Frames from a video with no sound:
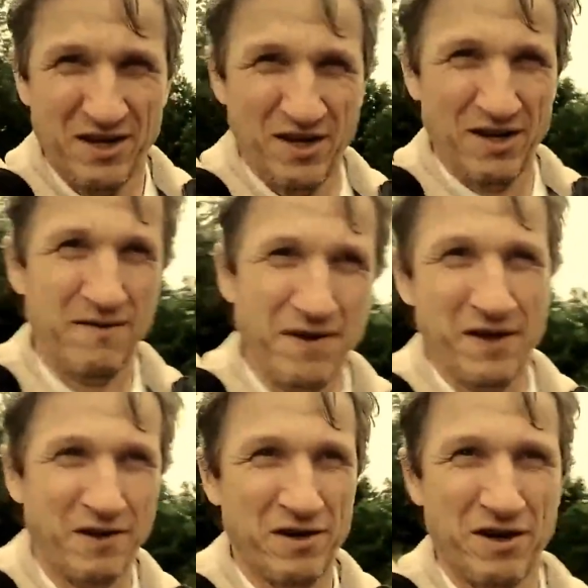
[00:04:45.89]
I
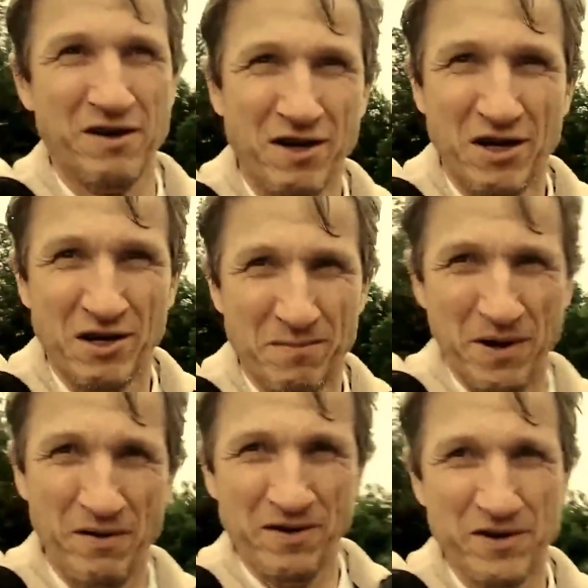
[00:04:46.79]
think
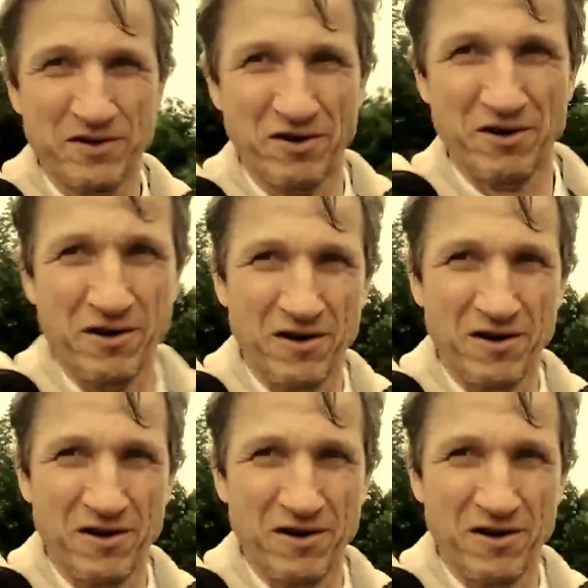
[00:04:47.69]
Poland's got